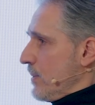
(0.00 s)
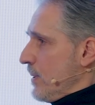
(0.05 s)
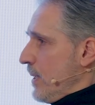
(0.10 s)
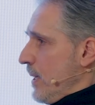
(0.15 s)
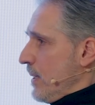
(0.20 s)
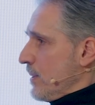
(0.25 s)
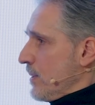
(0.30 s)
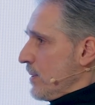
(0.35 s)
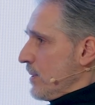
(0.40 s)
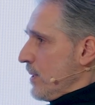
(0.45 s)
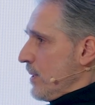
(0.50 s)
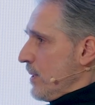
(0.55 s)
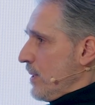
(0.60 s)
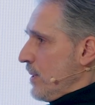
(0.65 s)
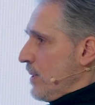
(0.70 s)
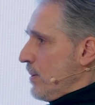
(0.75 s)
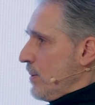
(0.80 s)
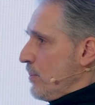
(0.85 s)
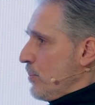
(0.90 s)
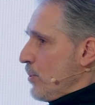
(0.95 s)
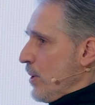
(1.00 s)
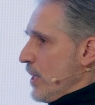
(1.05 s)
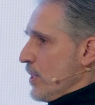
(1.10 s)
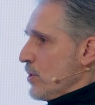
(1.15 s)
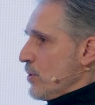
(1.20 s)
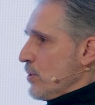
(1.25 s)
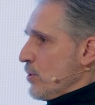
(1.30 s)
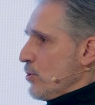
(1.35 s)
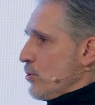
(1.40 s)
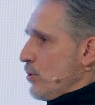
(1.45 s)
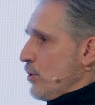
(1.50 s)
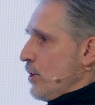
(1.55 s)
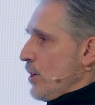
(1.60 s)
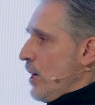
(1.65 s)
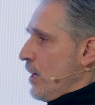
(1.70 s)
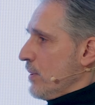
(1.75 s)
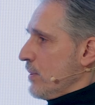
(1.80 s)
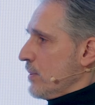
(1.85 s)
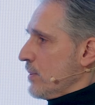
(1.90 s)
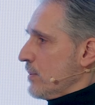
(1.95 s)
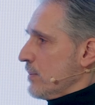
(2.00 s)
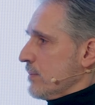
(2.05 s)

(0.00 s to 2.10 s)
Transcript: that brands should not,